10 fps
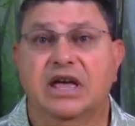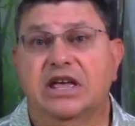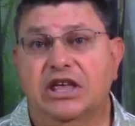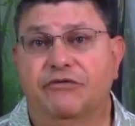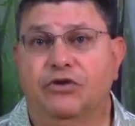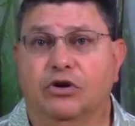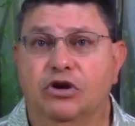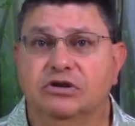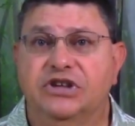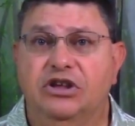If you're
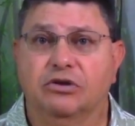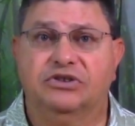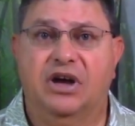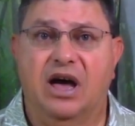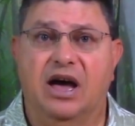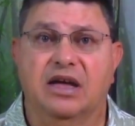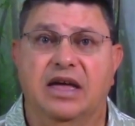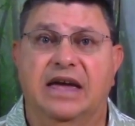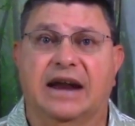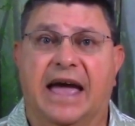using your tongue,
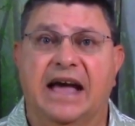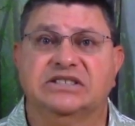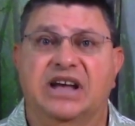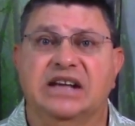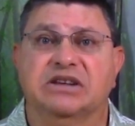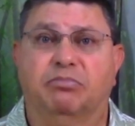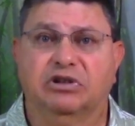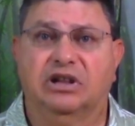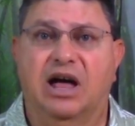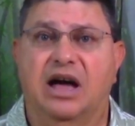it acts as a
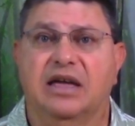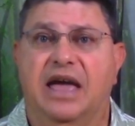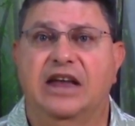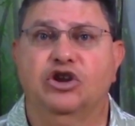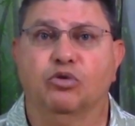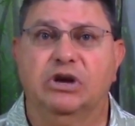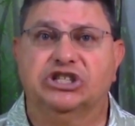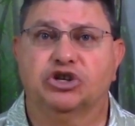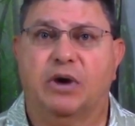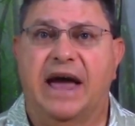plug and you
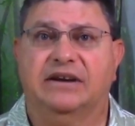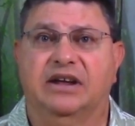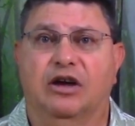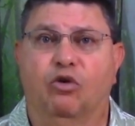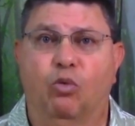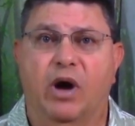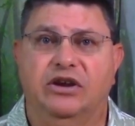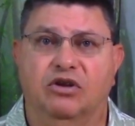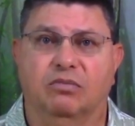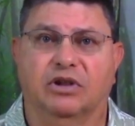retract it
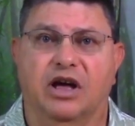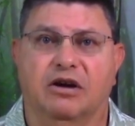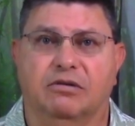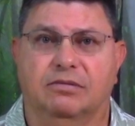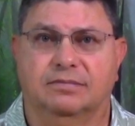when you blow.